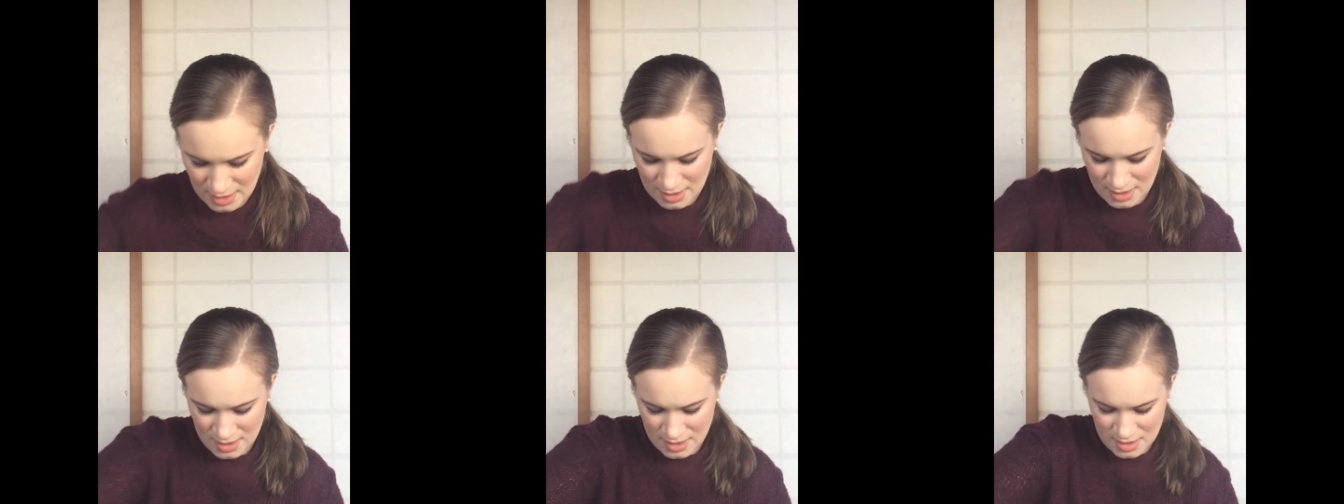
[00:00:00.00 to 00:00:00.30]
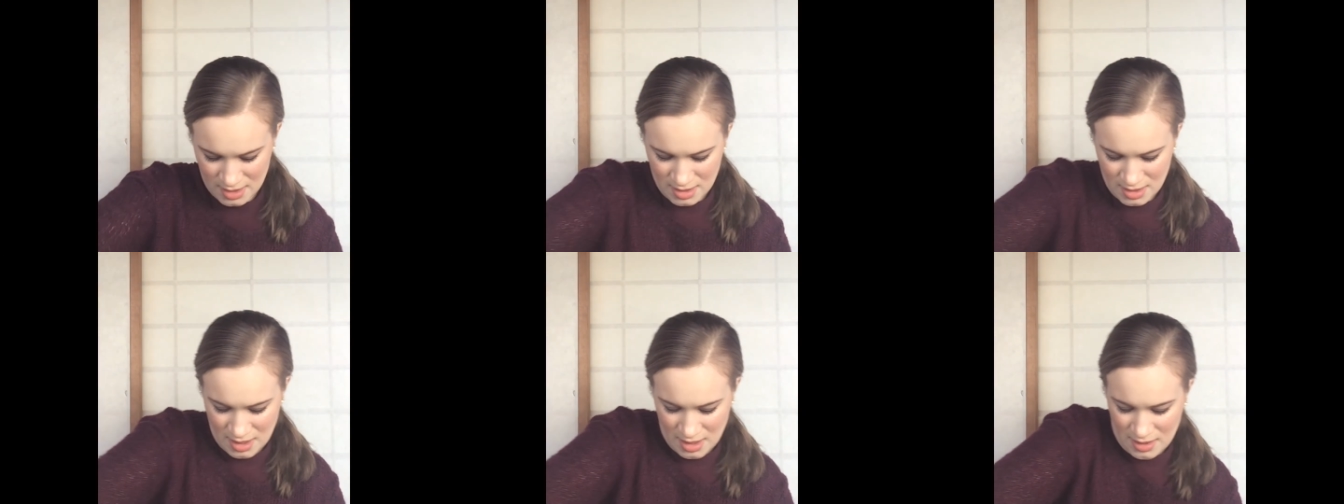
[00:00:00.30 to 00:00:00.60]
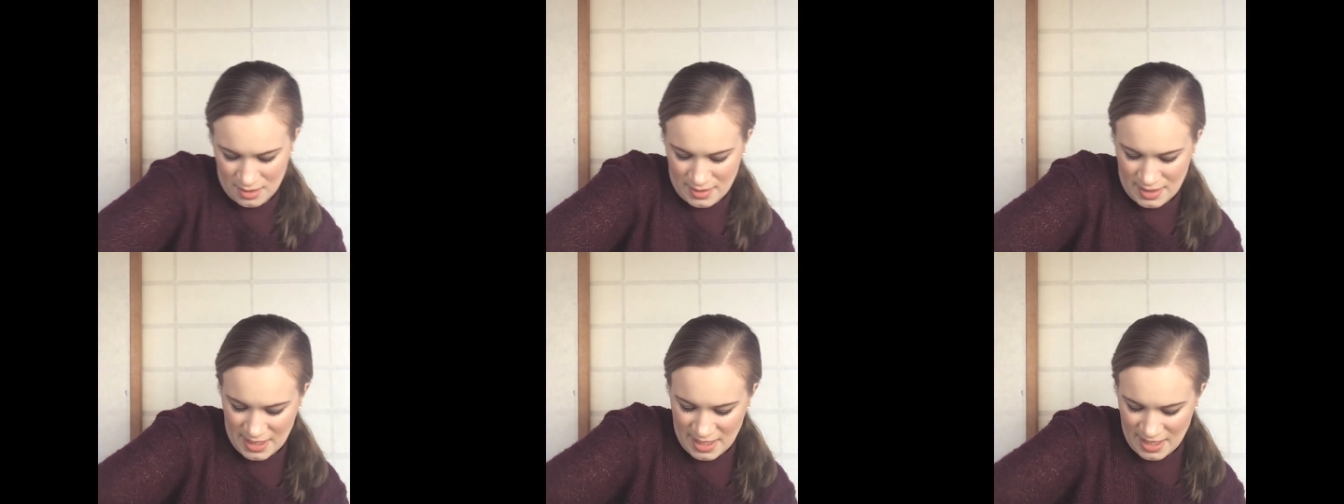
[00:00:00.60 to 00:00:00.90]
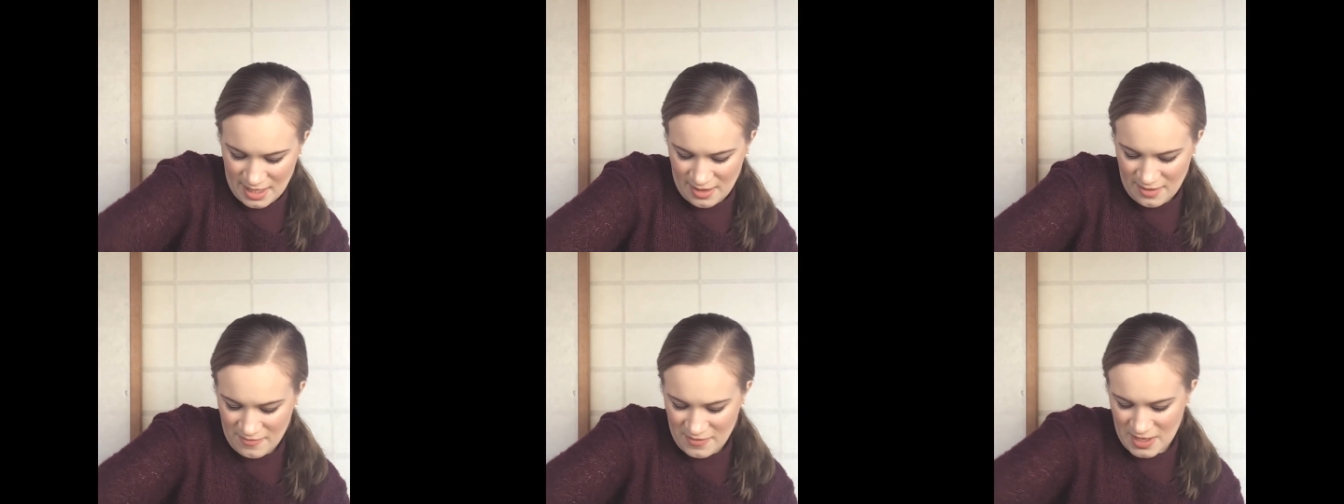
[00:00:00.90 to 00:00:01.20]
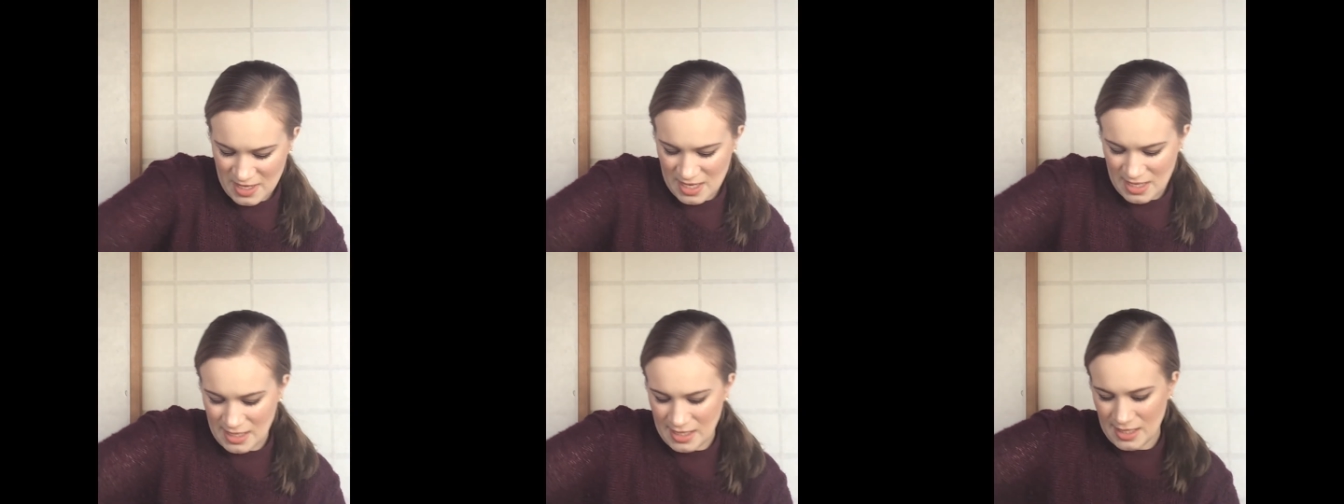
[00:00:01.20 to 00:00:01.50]
So I have
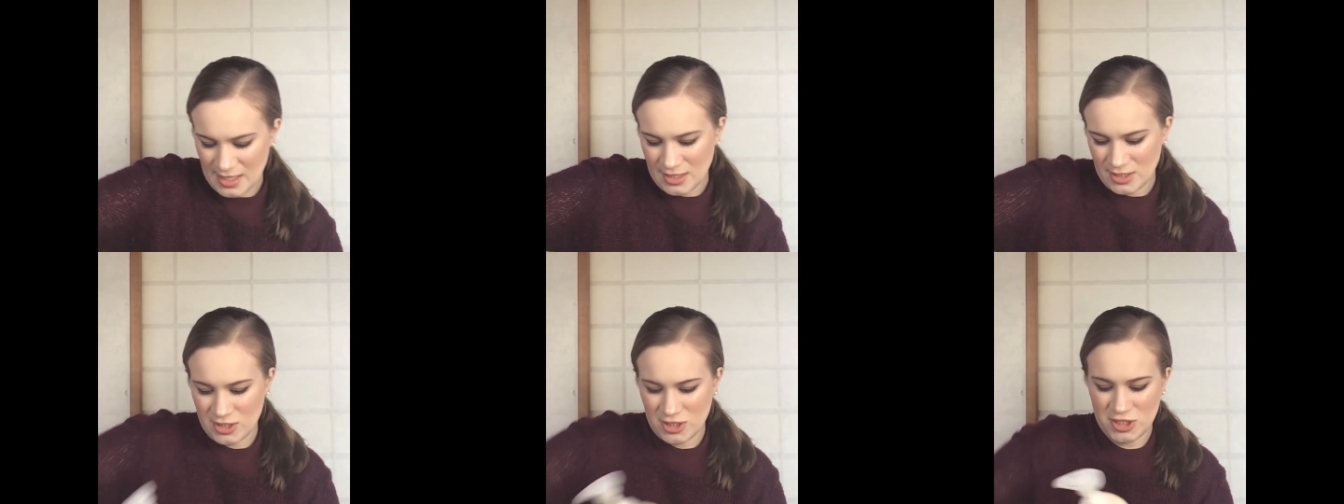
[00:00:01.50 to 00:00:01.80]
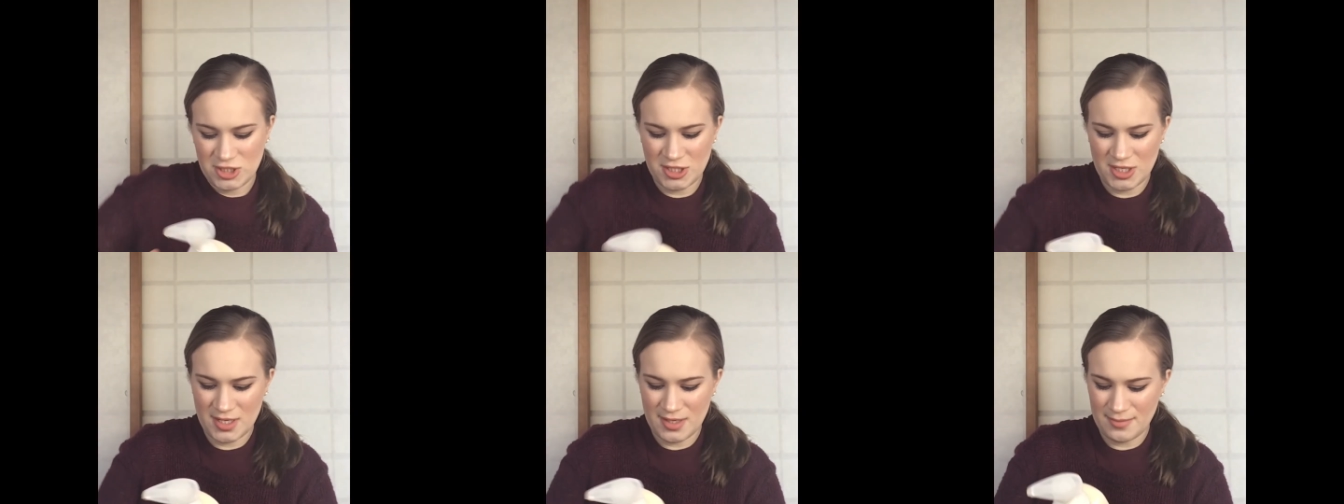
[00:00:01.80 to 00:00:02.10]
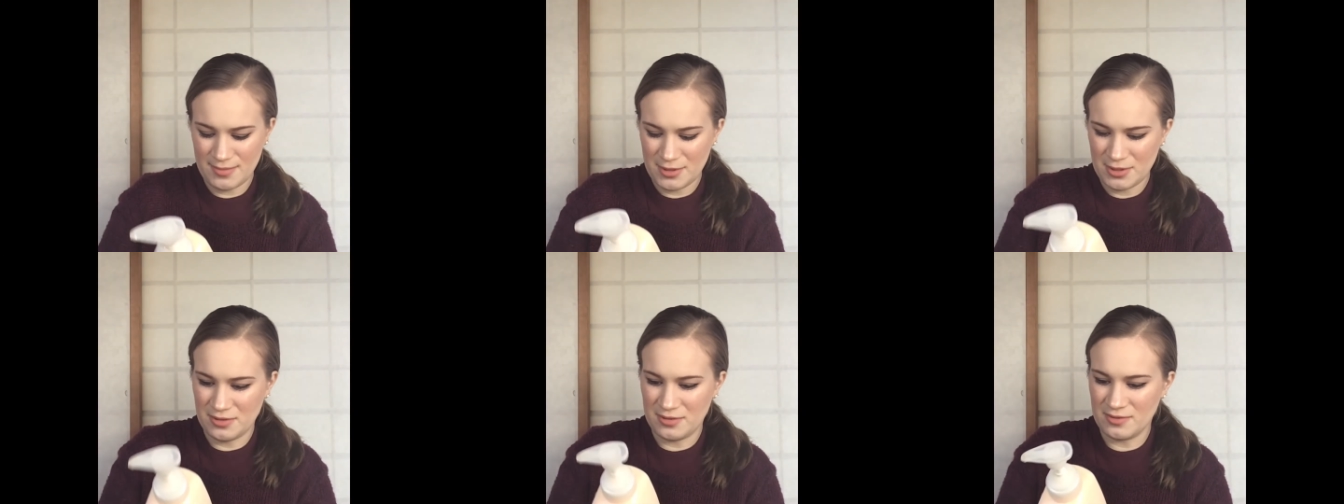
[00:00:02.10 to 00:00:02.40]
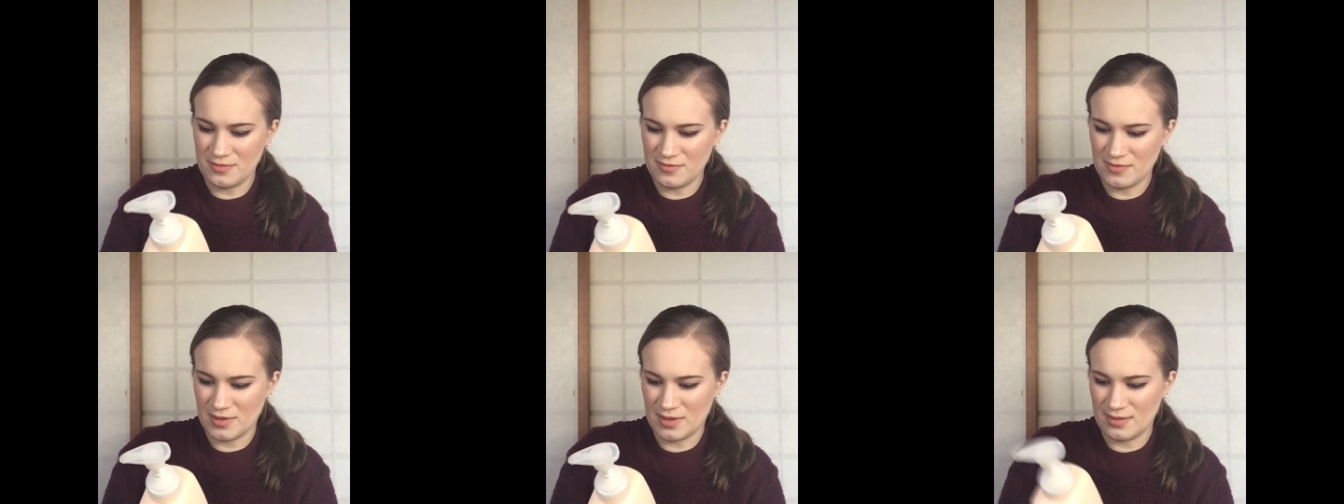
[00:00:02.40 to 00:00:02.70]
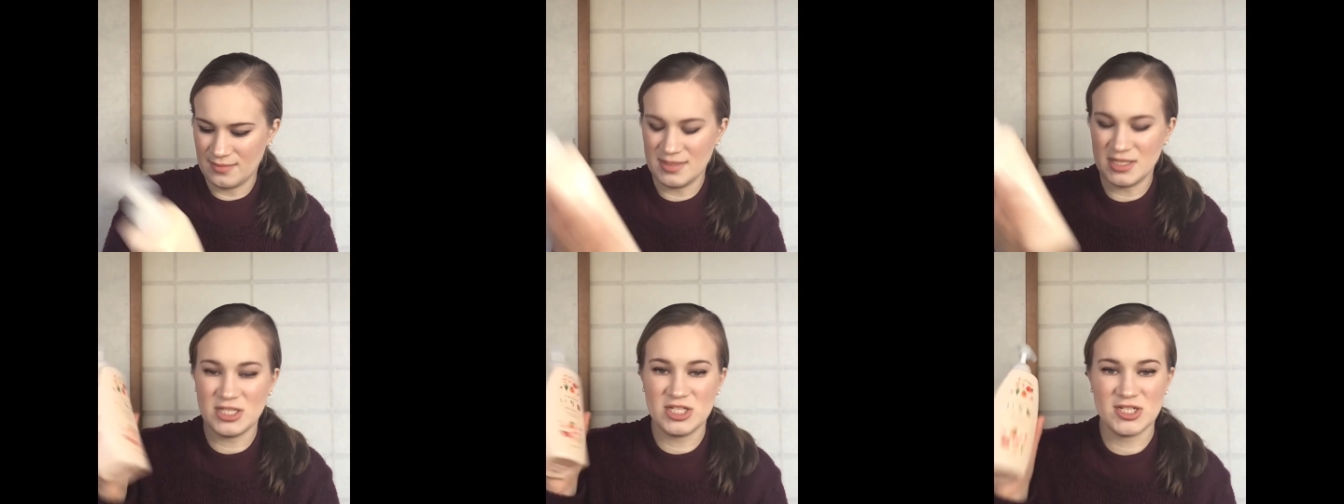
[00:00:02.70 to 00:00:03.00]
a shampoo
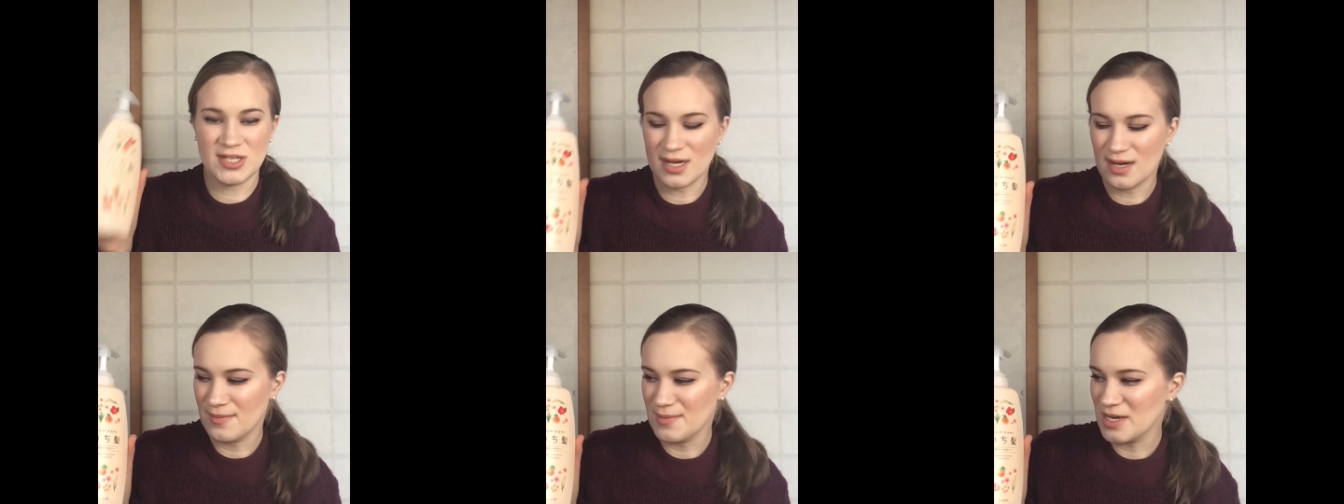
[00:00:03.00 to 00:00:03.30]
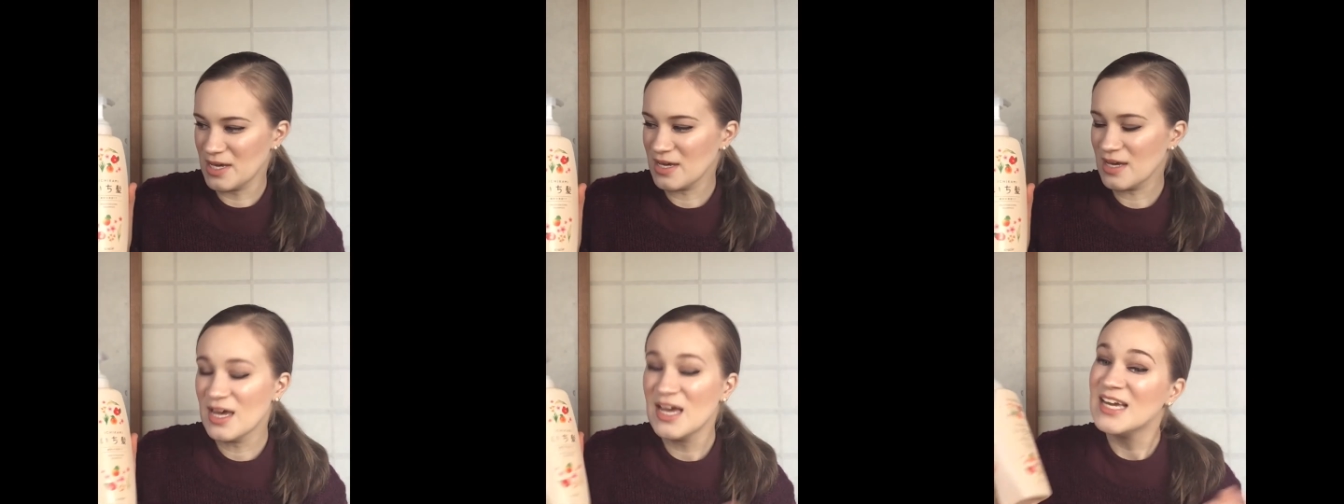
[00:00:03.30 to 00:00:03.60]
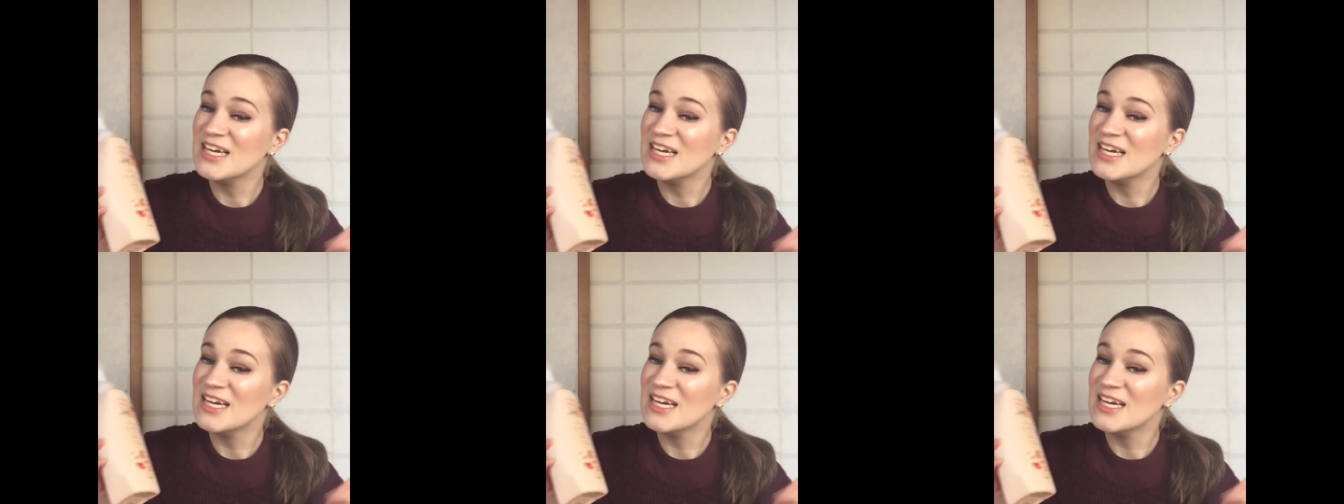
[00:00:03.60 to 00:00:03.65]
from Ichikami.